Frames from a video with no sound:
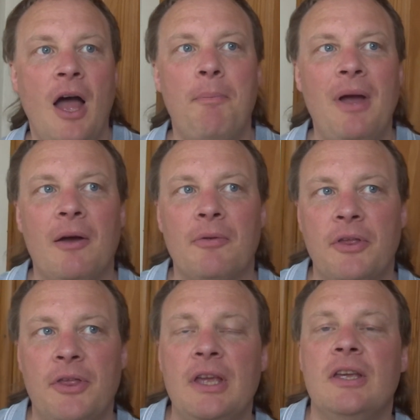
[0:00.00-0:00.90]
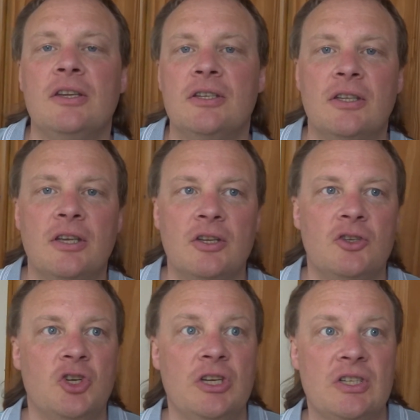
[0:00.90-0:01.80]
about the things
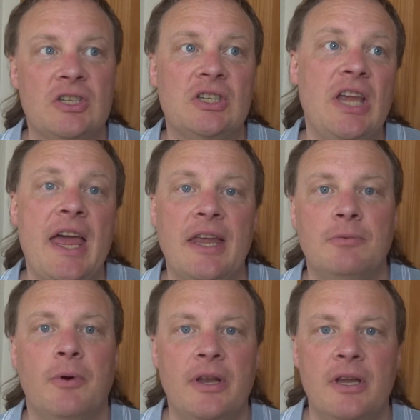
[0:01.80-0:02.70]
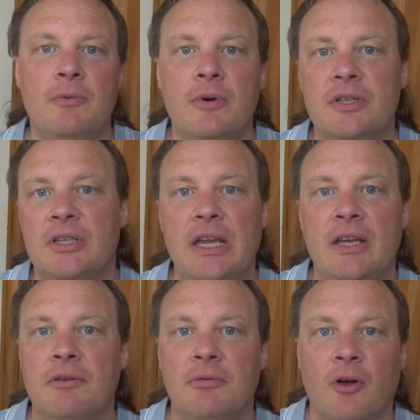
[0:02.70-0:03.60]
that Jesus said when he was
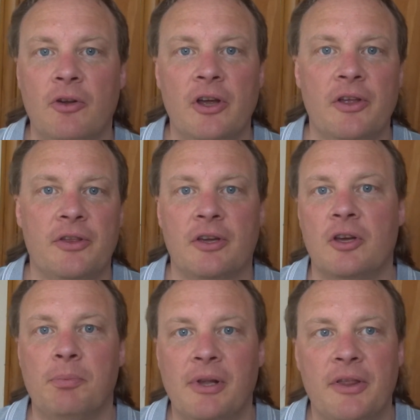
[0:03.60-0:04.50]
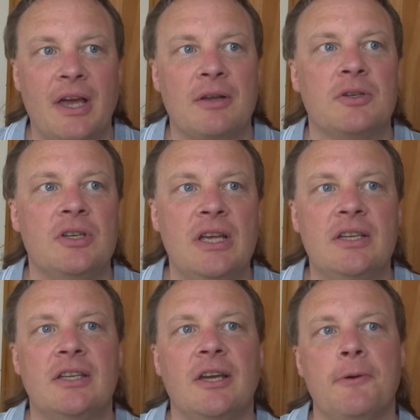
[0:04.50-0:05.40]
here on Earth a couple of thousand
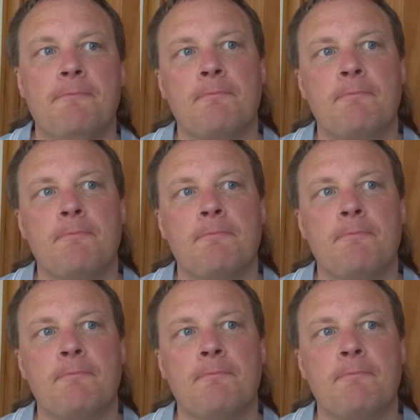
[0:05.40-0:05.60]
years ago.